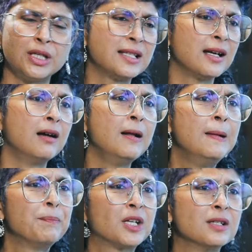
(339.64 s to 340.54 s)
these are
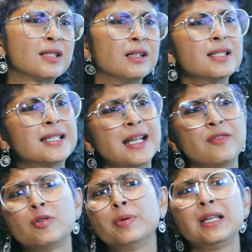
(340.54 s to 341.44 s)
concerns that
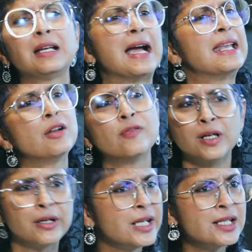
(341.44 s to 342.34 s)
everybody kind of
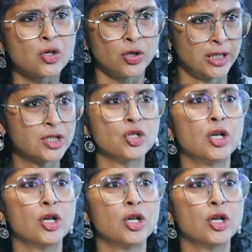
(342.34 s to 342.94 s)
agrees on. It's